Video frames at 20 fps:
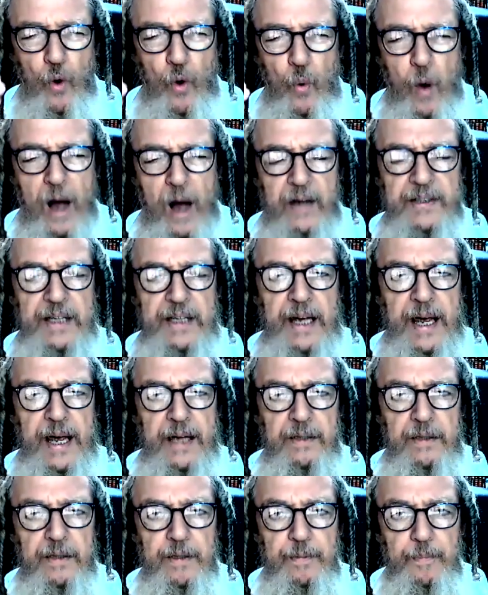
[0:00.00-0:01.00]
Why on the
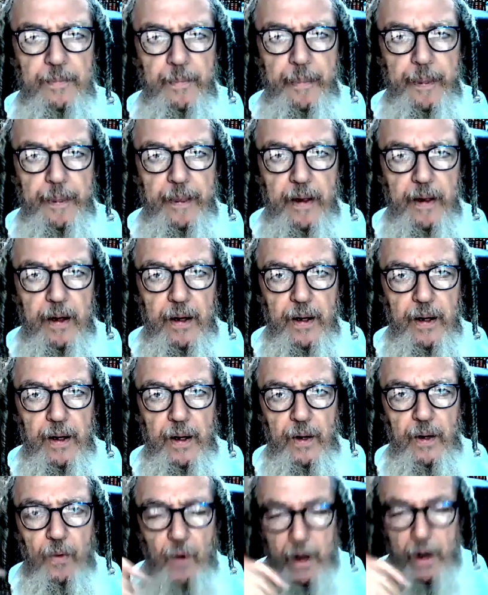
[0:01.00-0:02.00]
gate?
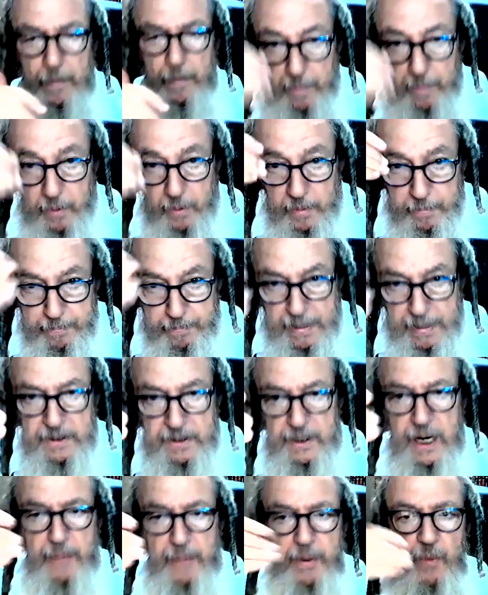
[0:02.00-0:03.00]
Why on
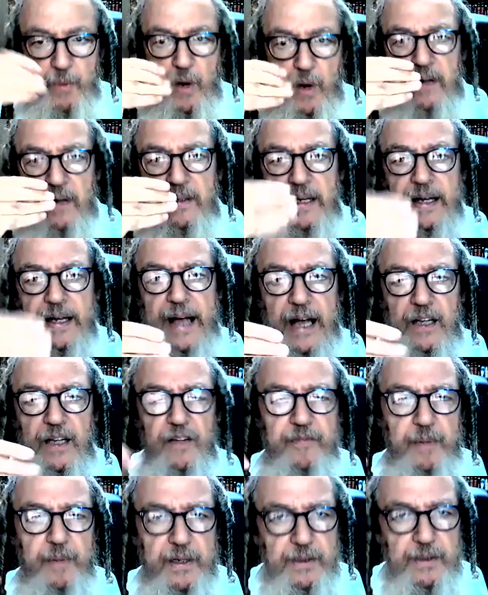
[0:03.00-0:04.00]
Bas Rabin? Why on the gate
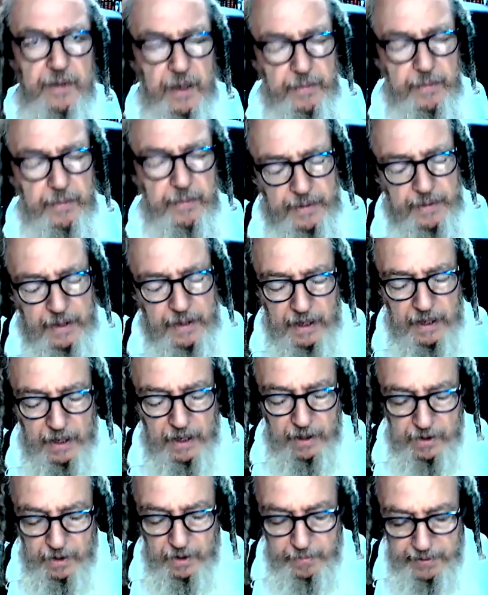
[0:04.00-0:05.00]
of Bas Rabin?
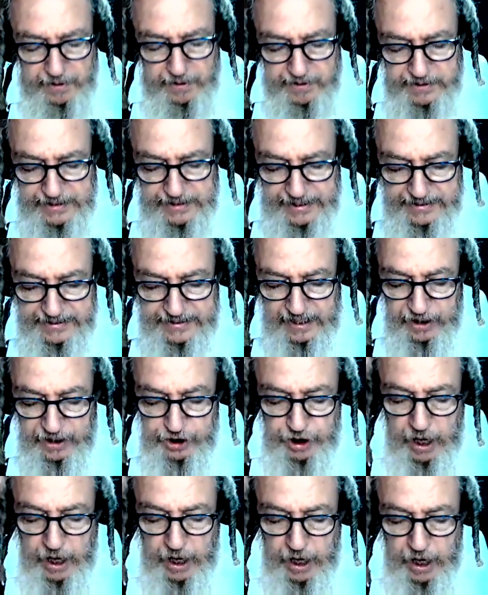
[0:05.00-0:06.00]
Rabbeinu says al
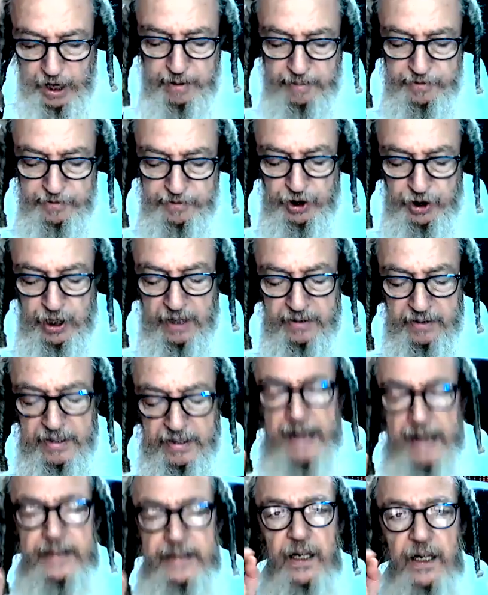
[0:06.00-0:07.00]
Shazar
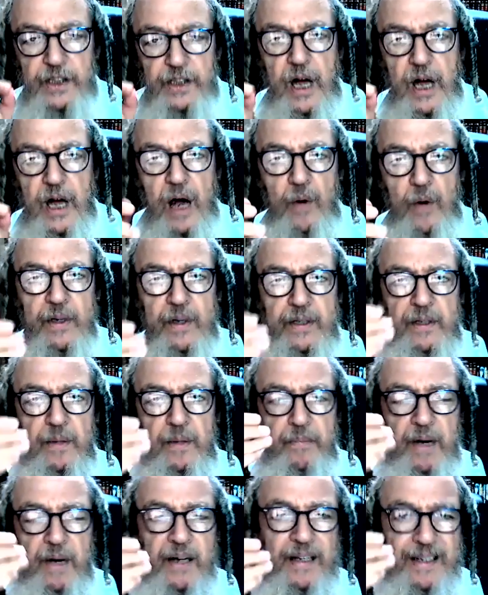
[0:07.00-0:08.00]
Shadain al Shah, when
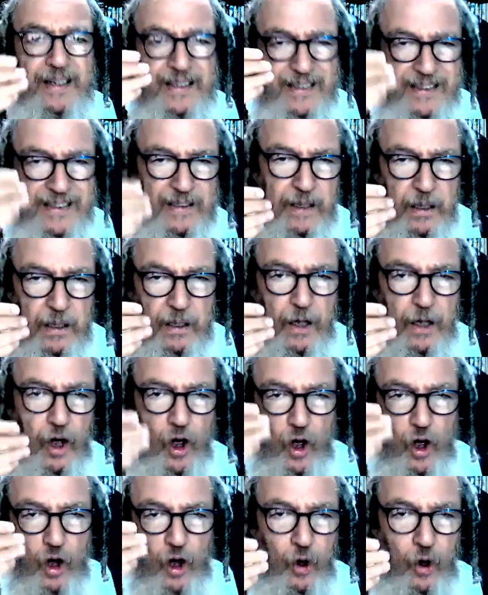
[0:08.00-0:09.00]
the money is still
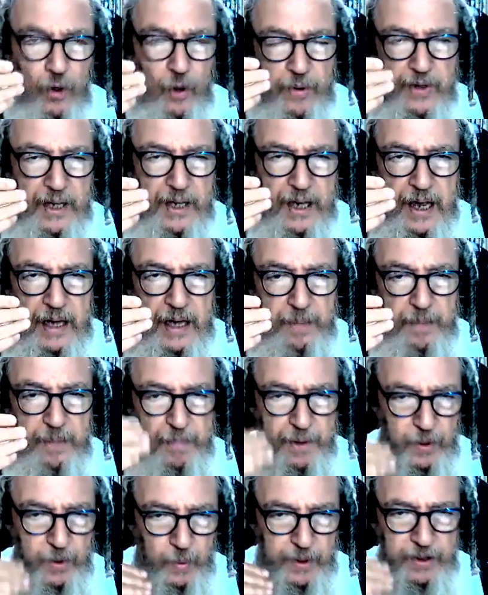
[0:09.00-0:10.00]
on the gate
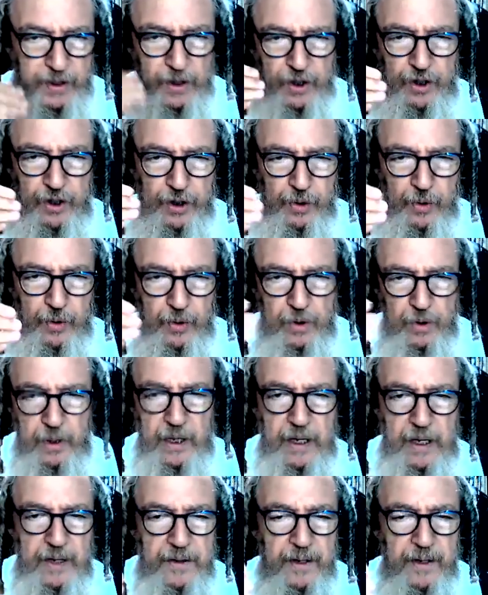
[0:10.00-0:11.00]
between the Jew
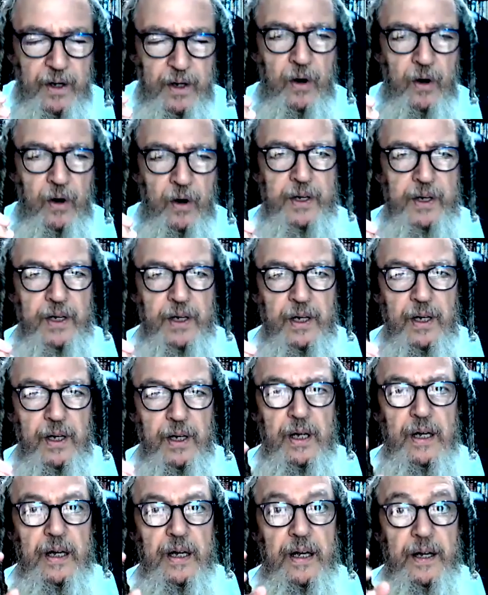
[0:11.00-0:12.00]
and the Goy,
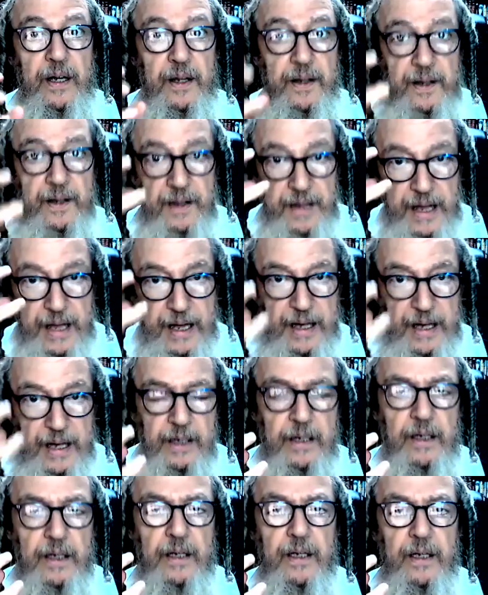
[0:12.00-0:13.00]

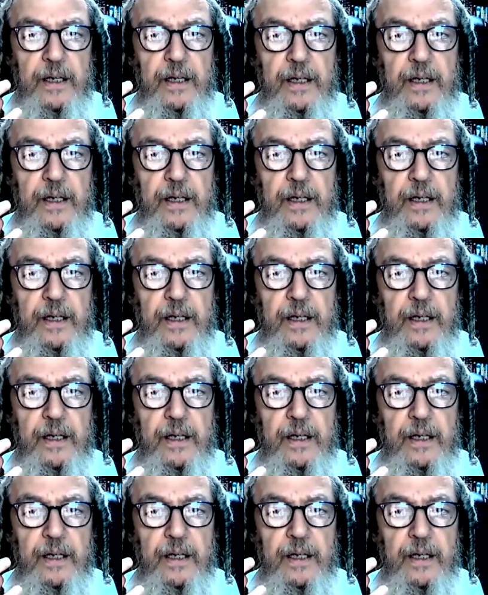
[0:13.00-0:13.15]
then